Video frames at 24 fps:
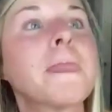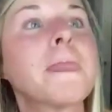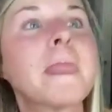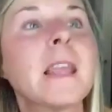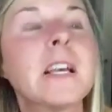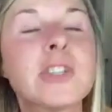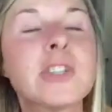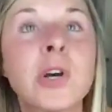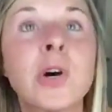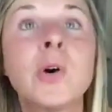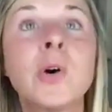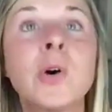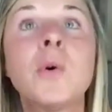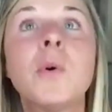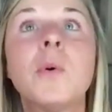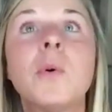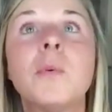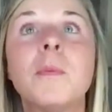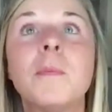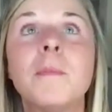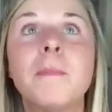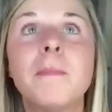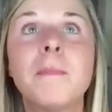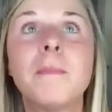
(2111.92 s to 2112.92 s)

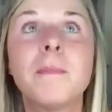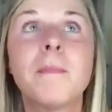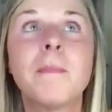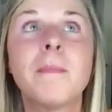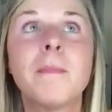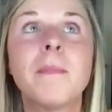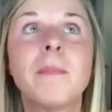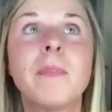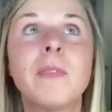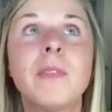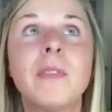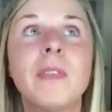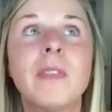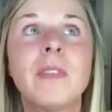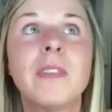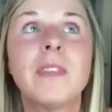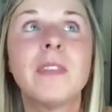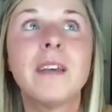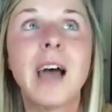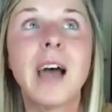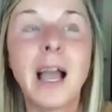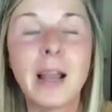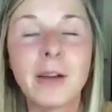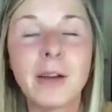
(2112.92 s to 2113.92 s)
So
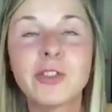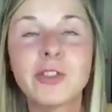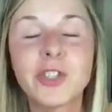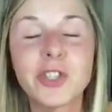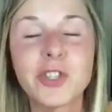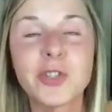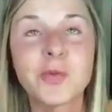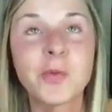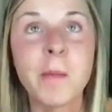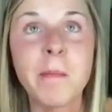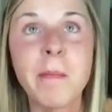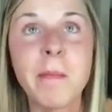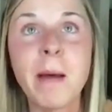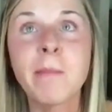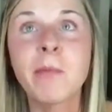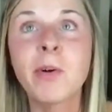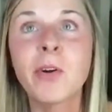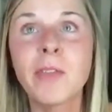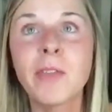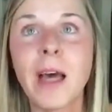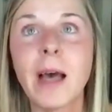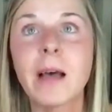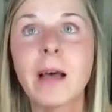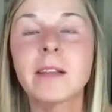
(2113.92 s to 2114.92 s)
I just
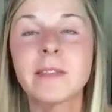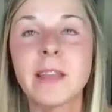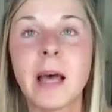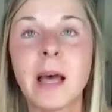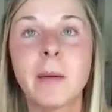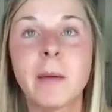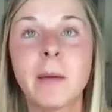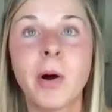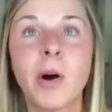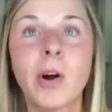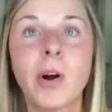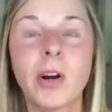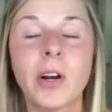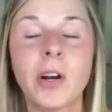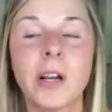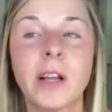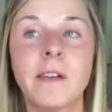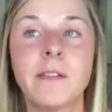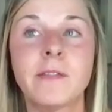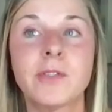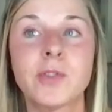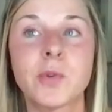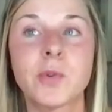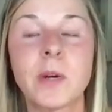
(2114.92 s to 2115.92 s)
remember that part
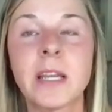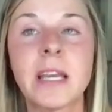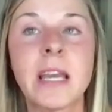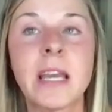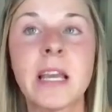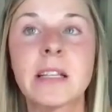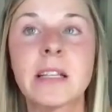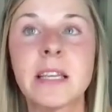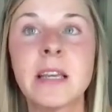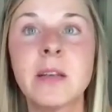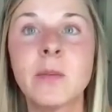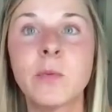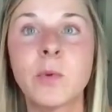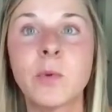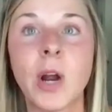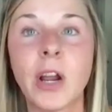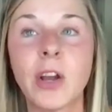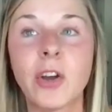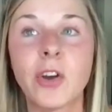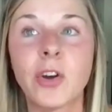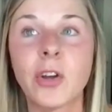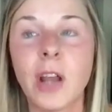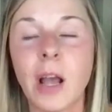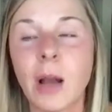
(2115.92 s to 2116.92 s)
of 2018
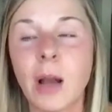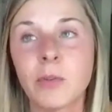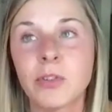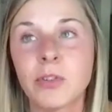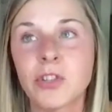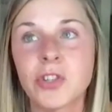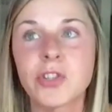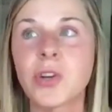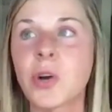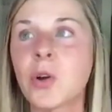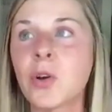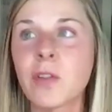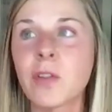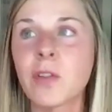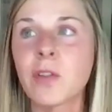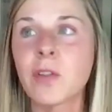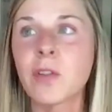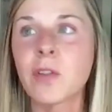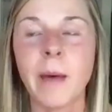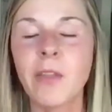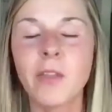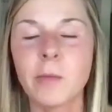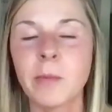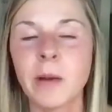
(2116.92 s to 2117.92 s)
where I would just go to
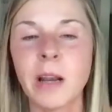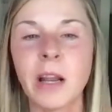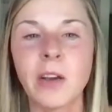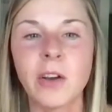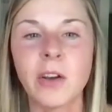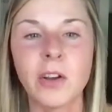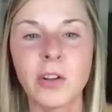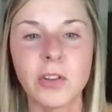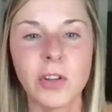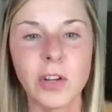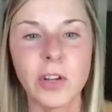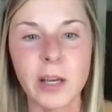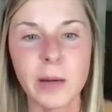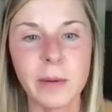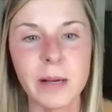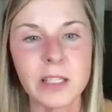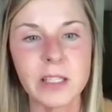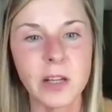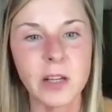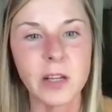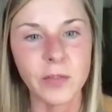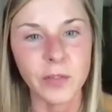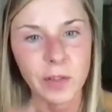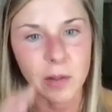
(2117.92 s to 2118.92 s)
the bathroom and I couldn't look at
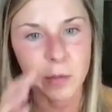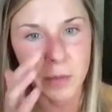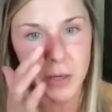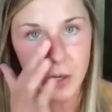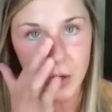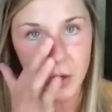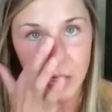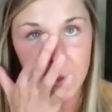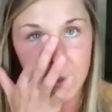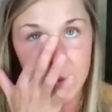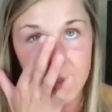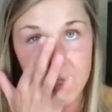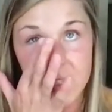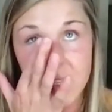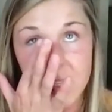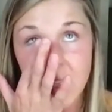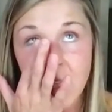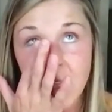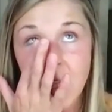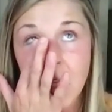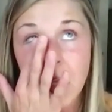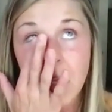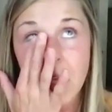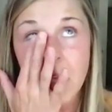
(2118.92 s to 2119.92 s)
myself in the mirror. And
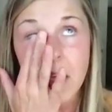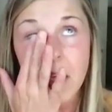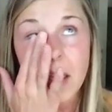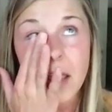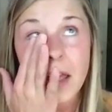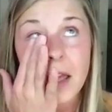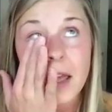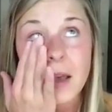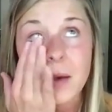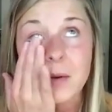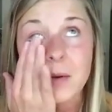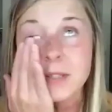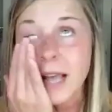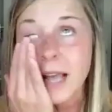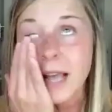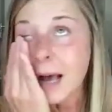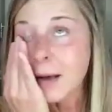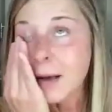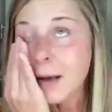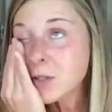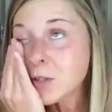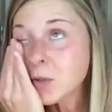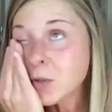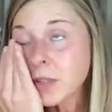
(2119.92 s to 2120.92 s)
it was
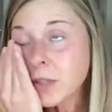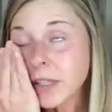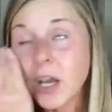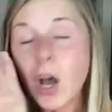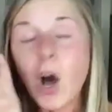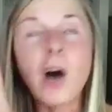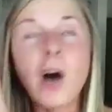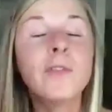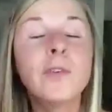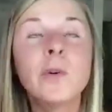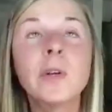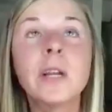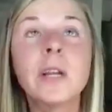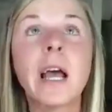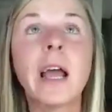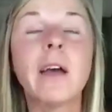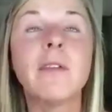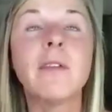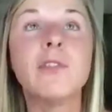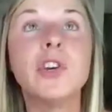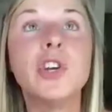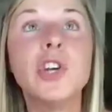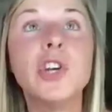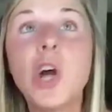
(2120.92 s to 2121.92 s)
absolutely awful. And I
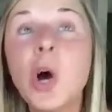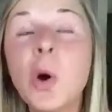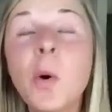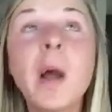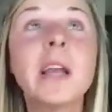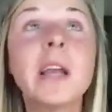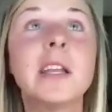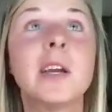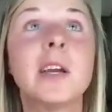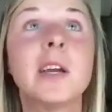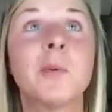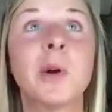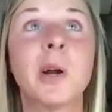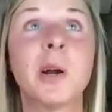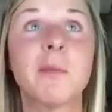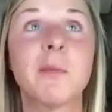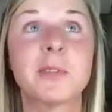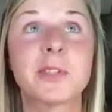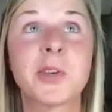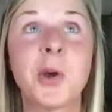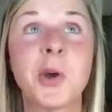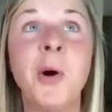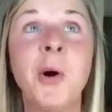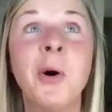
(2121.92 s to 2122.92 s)
have no idea where I
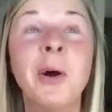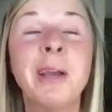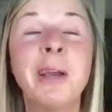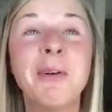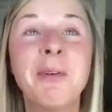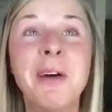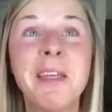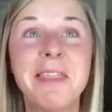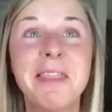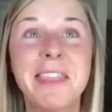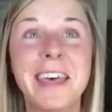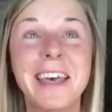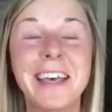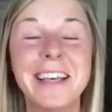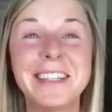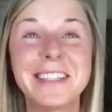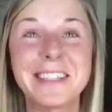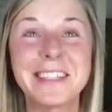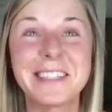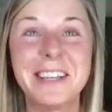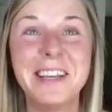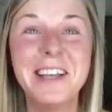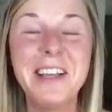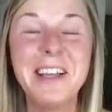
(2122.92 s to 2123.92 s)
was going with
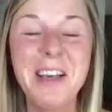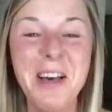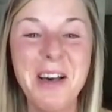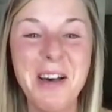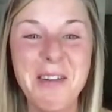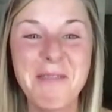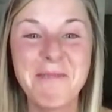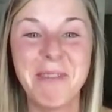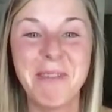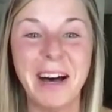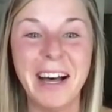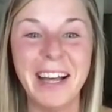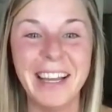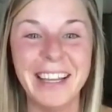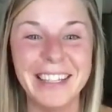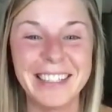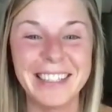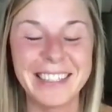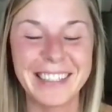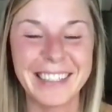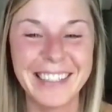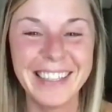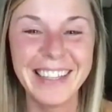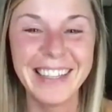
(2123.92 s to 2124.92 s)
this,
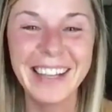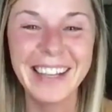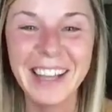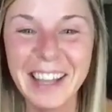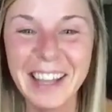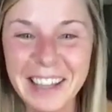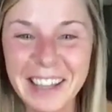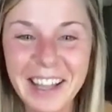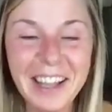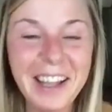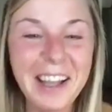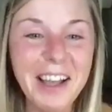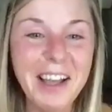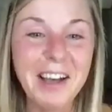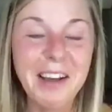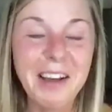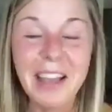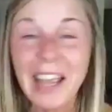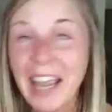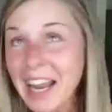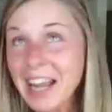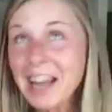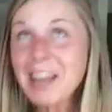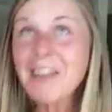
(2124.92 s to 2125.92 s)
but
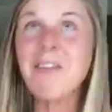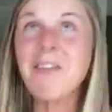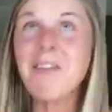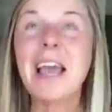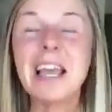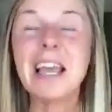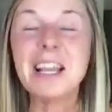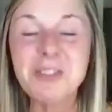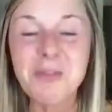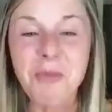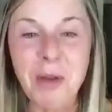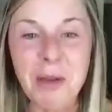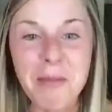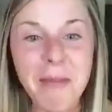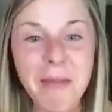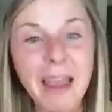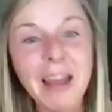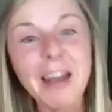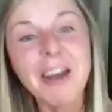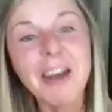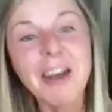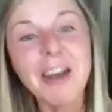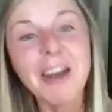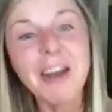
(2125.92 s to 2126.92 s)
anyways, we
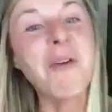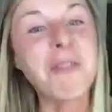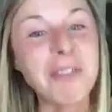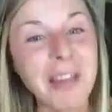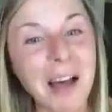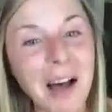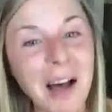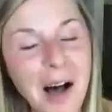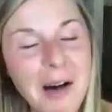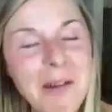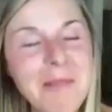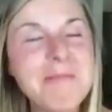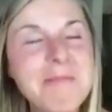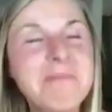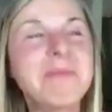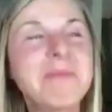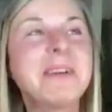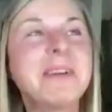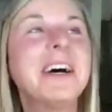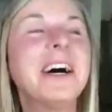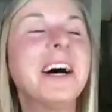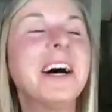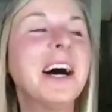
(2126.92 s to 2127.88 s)
made it over the hump.